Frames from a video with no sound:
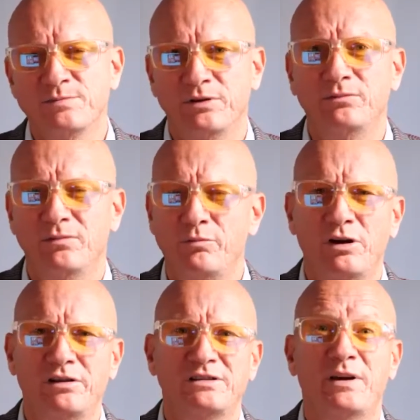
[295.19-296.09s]
but
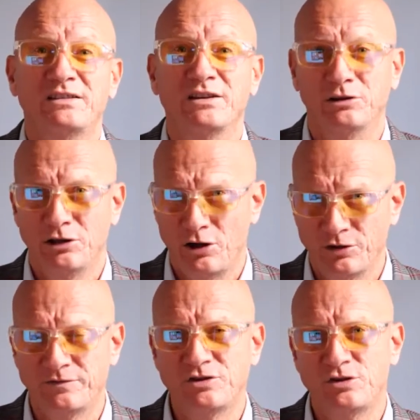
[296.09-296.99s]
we expect a lot
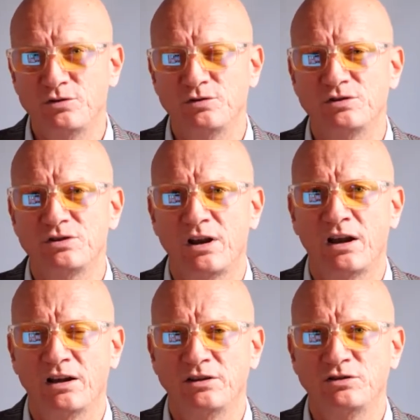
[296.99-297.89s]
of shoes
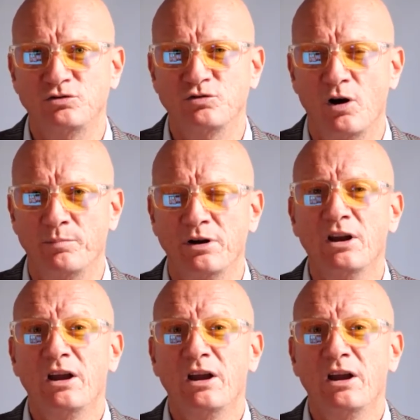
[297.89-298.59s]
to drop.